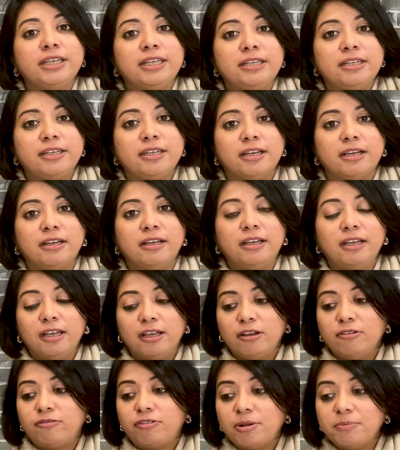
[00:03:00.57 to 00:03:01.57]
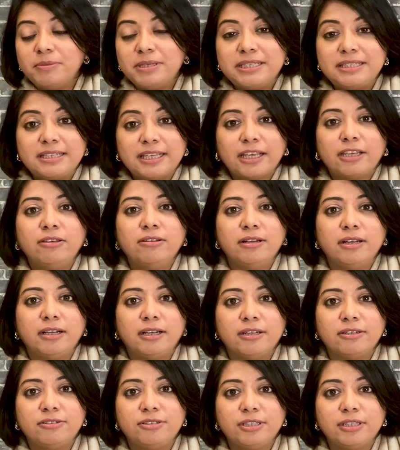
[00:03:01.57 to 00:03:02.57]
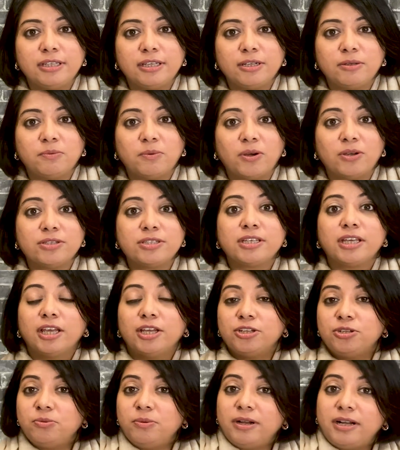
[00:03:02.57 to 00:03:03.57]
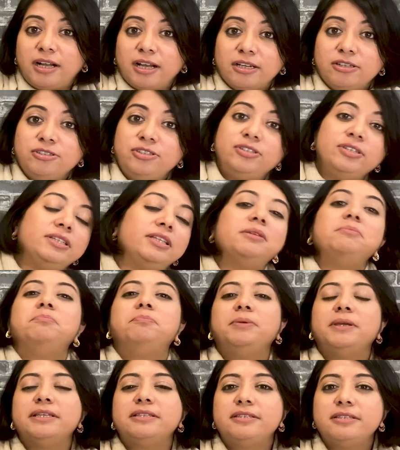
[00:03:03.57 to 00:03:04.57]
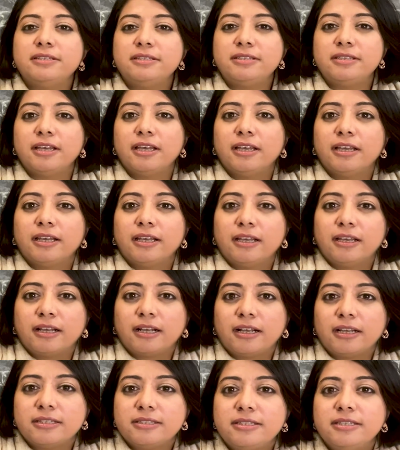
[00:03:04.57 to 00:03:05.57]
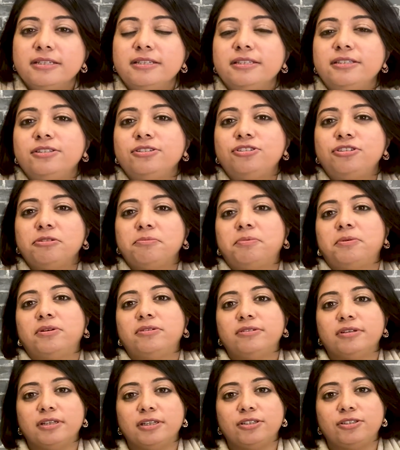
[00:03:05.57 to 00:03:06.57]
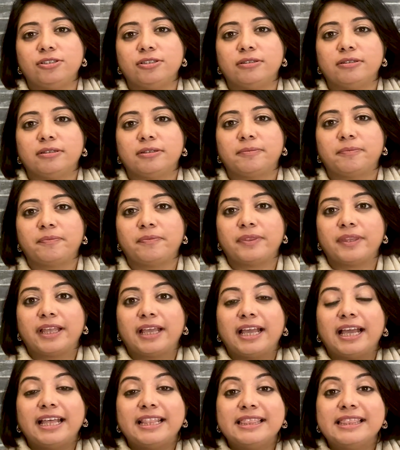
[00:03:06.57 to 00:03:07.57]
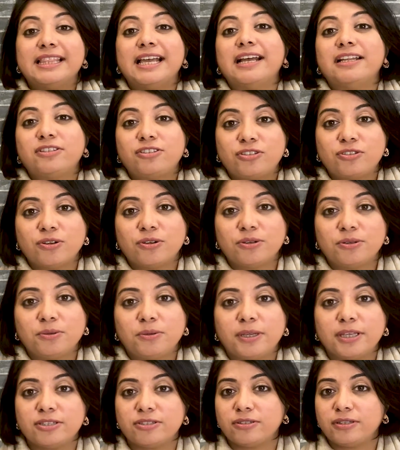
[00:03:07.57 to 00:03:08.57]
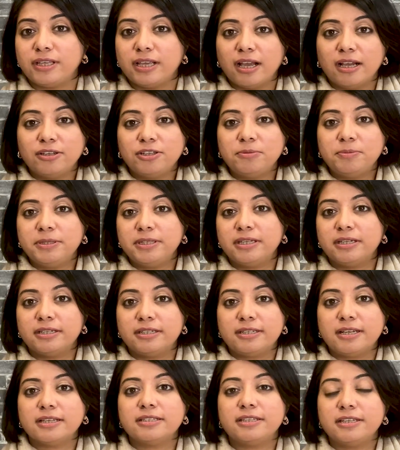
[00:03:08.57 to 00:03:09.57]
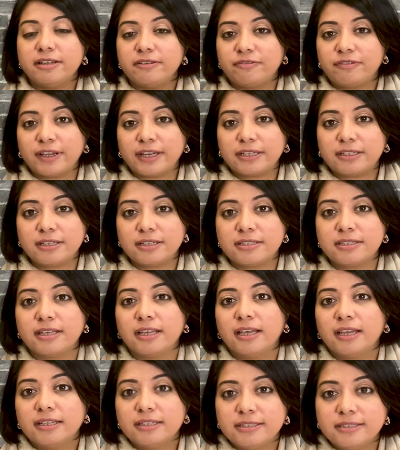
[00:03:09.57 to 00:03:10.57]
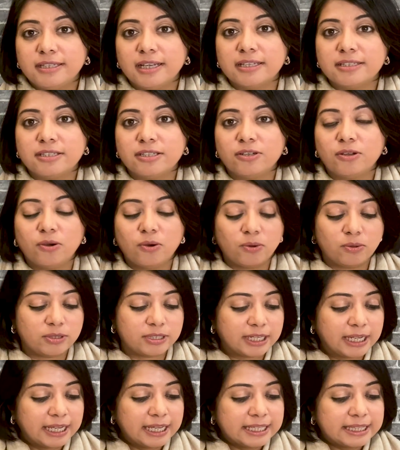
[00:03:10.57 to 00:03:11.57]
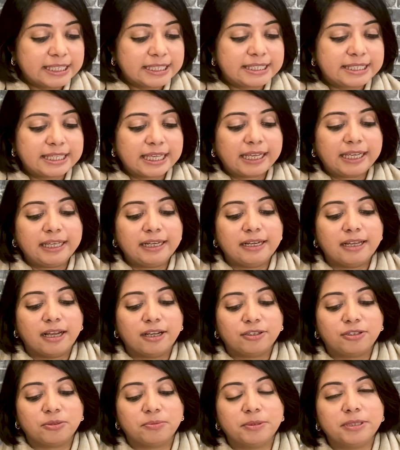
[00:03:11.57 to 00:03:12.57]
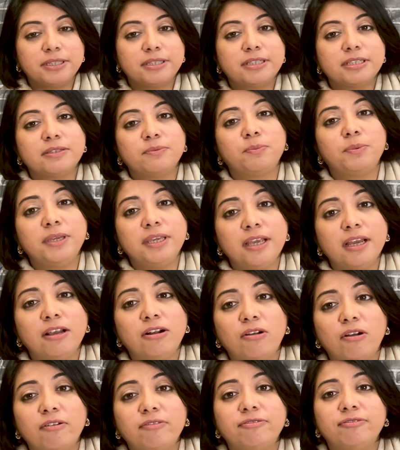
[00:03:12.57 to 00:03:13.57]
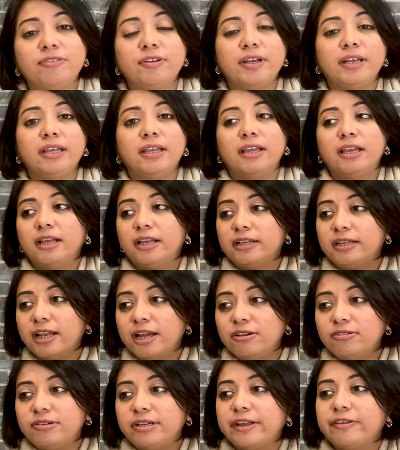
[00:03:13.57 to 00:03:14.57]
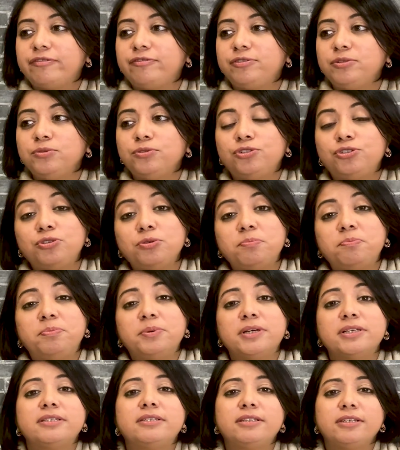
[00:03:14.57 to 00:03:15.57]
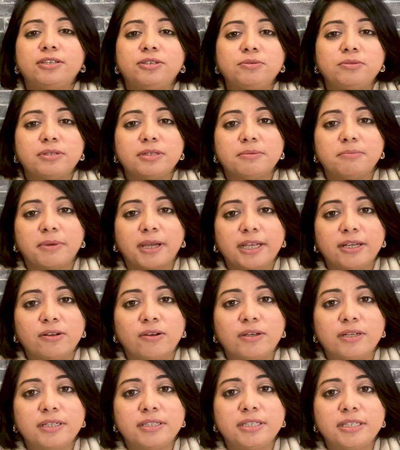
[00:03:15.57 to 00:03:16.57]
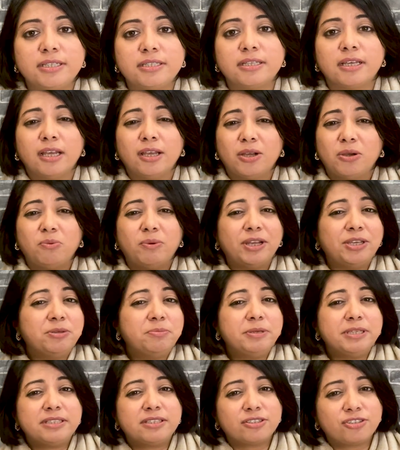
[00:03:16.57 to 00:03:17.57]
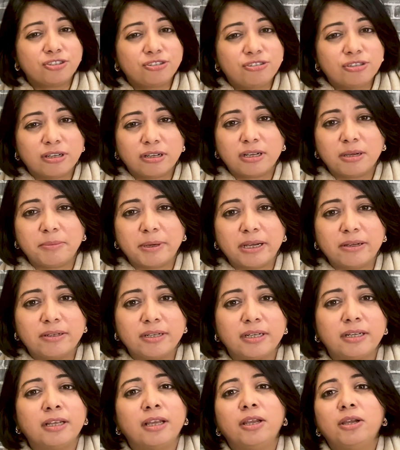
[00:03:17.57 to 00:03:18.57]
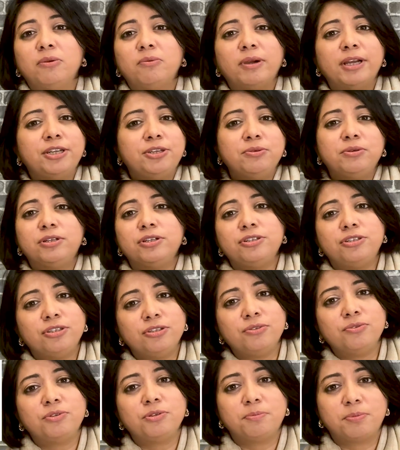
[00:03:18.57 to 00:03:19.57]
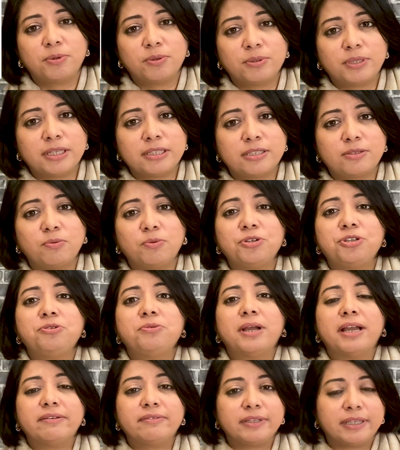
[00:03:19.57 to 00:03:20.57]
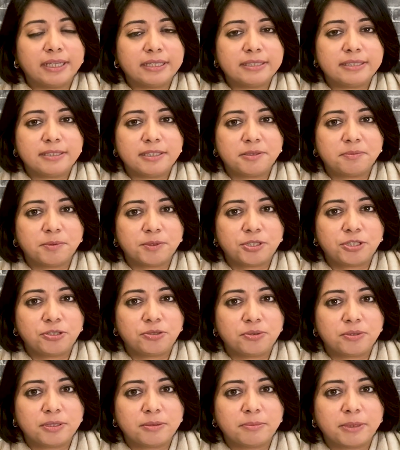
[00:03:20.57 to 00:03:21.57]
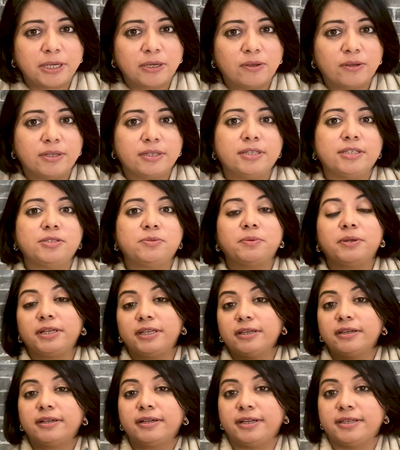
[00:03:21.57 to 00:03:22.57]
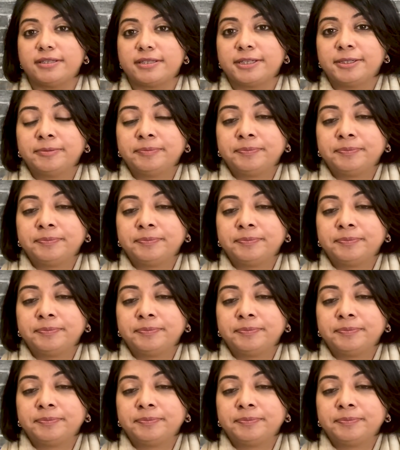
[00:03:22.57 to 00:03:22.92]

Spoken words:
India from the secular country that it was to a country that bases citizenship on religion. And that's not okay. So the argument that it doesn't affect us doesn't hold. The second argument is we are offering now refuge to persecuted minorities. Why are you being such a jerk about it? Why do you continue to protest? What do you have against these persecuted minorities? Well, here it is.